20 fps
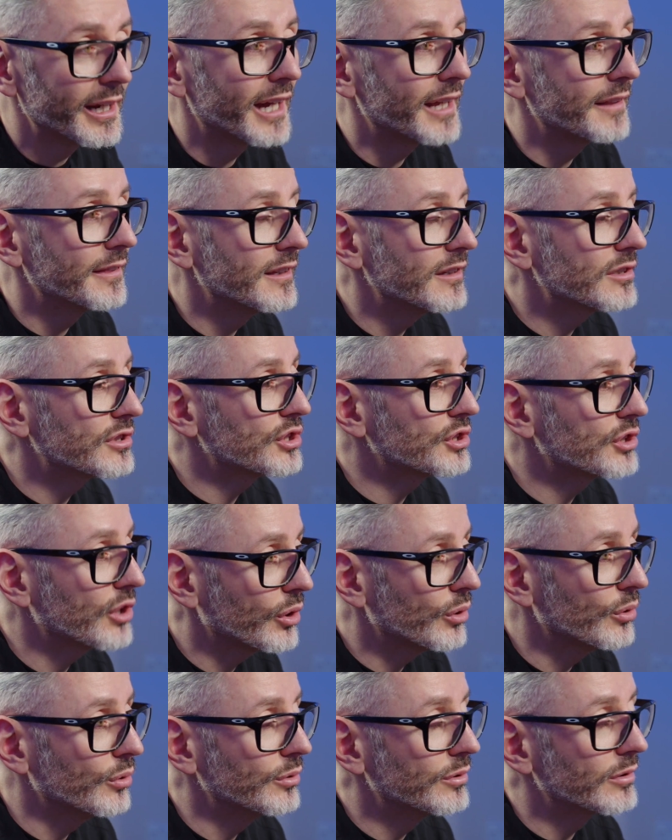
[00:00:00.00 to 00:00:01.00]
and this
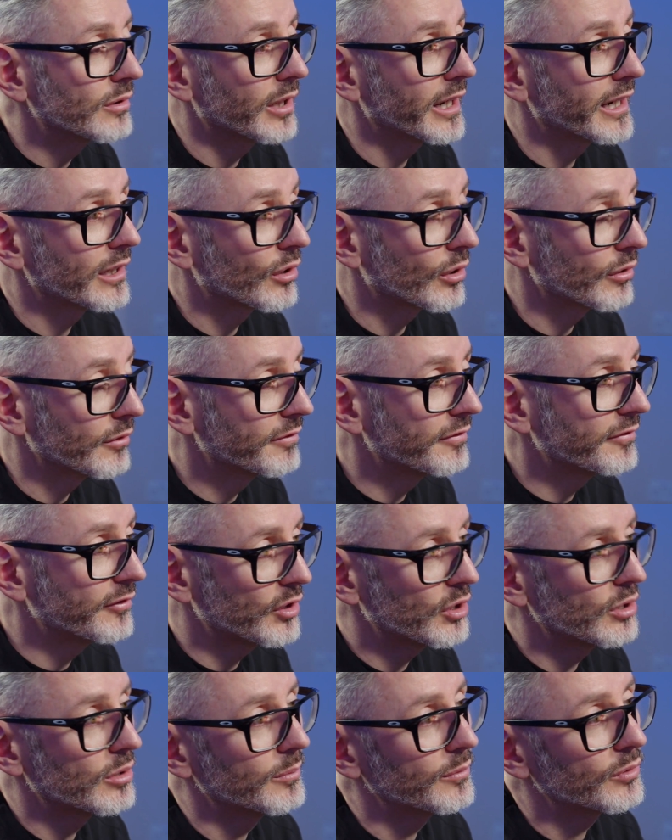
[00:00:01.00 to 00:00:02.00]
showed and
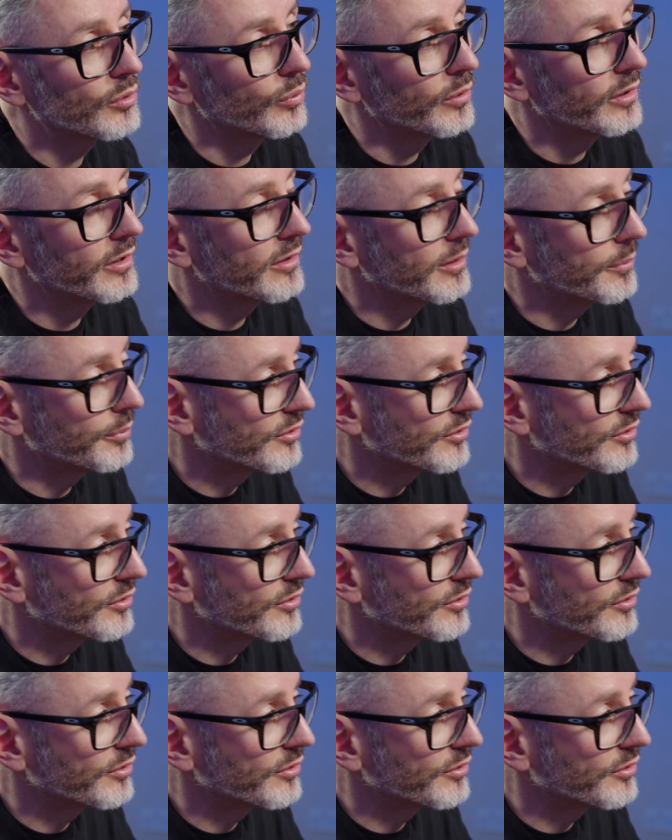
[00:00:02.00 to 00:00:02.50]
confirmed with the